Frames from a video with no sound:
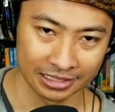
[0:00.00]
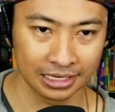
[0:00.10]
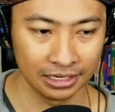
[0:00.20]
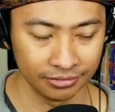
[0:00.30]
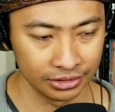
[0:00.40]

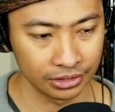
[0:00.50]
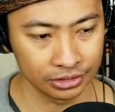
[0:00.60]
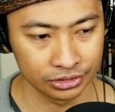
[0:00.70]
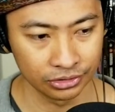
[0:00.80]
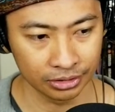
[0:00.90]
kind of a dark
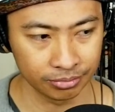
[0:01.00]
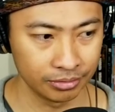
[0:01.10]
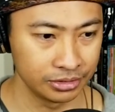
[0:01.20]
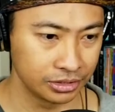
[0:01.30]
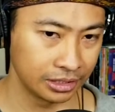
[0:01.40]
joke. I
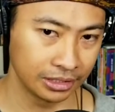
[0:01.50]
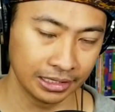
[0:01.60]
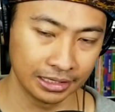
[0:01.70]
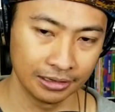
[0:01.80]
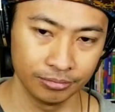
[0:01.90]
probably should cut
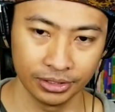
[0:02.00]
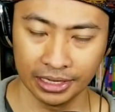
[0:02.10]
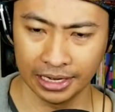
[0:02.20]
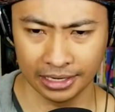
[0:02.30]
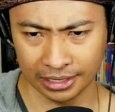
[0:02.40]
that out. But
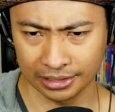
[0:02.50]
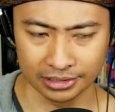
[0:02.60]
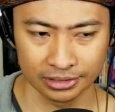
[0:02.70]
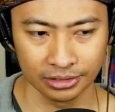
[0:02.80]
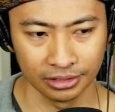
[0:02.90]
yeah, I, I
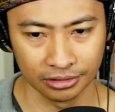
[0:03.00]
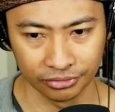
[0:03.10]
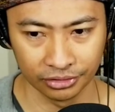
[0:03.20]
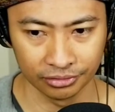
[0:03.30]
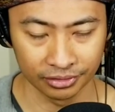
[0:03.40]
saw an
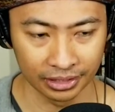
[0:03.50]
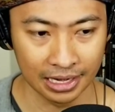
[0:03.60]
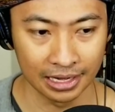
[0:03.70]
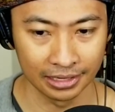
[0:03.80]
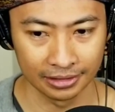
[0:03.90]
interview of a
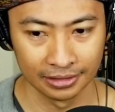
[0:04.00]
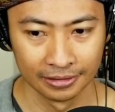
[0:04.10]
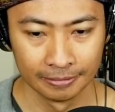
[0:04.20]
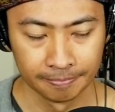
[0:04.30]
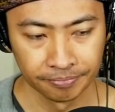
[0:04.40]
guy
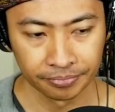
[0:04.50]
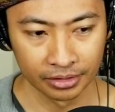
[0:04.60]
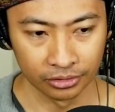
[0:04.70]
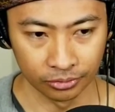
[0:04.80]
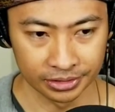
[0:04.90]

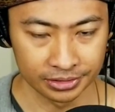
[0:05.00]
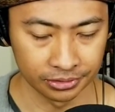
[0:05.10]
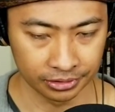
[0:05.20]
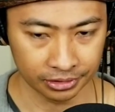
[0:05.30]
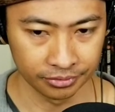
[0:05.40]
who went to
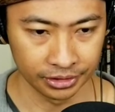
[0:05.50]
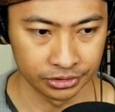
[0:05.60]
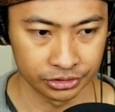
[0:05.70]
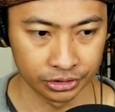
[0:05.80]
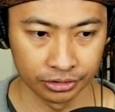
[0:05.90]
North Korea, a
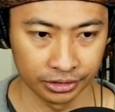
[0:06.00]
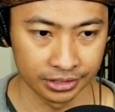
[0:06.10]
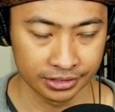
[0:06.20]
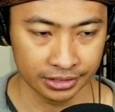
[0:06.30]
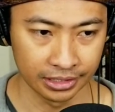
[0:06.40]

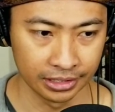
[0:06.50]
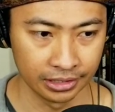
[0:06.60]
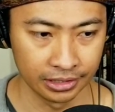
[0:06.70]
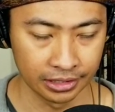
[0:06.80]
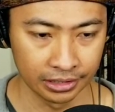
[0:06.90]
journalist,
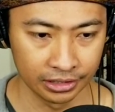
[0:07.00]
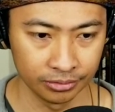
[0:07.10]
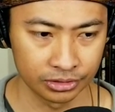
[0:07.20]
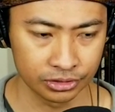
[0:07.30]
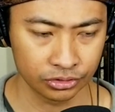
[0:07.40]
and uh, he
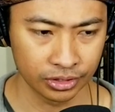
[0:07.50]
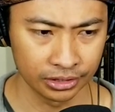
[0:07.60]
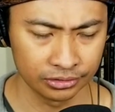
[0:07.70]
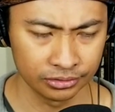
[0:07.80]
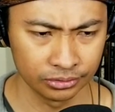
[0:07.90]
was trying
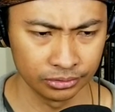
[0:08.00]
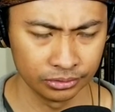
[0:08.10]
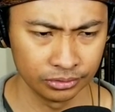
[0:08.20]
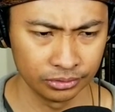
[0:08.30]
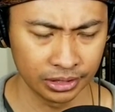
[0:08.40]

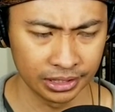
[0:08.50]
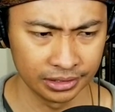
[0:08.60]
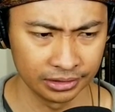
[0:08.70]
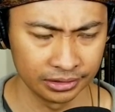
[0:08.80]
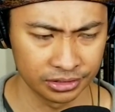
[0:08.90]
to, I
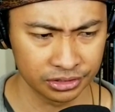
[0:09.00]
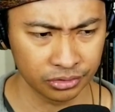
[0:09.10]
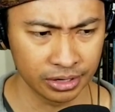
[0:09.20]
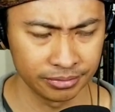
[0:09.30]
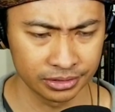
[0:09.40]
think,
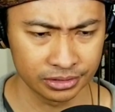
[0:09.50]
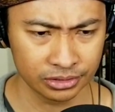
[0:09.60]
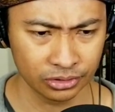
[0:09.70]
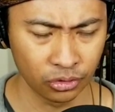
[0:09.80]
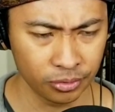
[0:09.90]
describe a
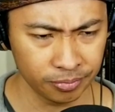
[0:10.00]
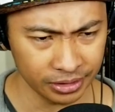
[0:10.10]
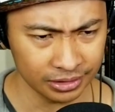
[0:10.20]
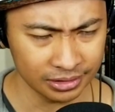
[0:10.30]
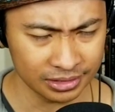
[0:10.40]

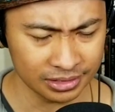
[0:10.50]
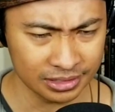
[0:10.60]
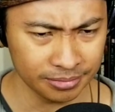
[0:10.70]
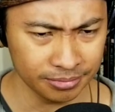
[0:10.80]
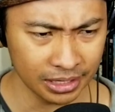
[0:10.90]
scorpion to
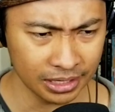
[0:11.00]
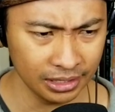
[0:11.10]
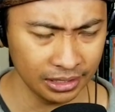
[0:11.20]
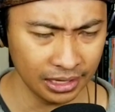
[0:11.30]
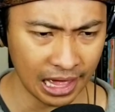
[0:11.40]

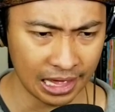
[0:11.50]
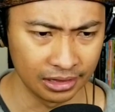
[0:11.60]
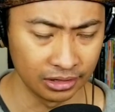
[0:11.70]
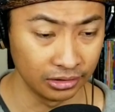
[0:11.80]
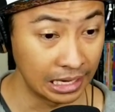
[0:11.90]
somebody, and
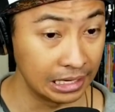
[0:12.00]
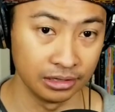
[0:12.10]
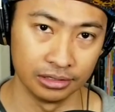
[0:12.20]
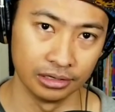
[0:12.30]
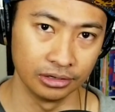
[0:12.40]
the lady
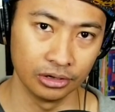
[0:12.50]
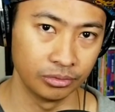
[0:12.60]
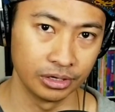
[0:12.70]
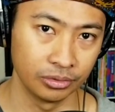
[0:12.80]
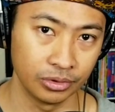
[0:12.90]
didn't know
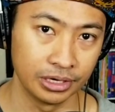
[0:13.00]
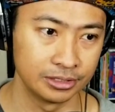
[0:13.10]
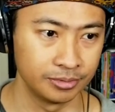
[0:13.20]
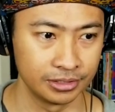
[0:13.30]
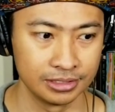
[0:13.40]
what it
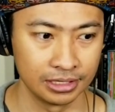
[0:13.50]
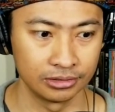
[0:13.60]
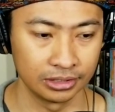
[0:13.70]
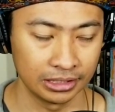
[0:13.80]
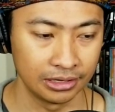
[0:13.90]
was because they
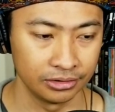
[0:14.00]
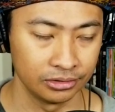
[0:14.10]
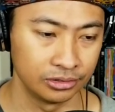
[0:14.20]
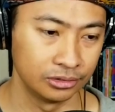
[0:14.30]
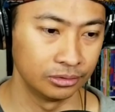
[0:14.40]
don't allow you
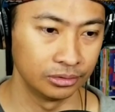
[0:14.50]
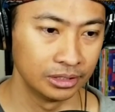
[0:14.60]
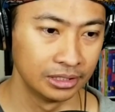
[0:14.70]
to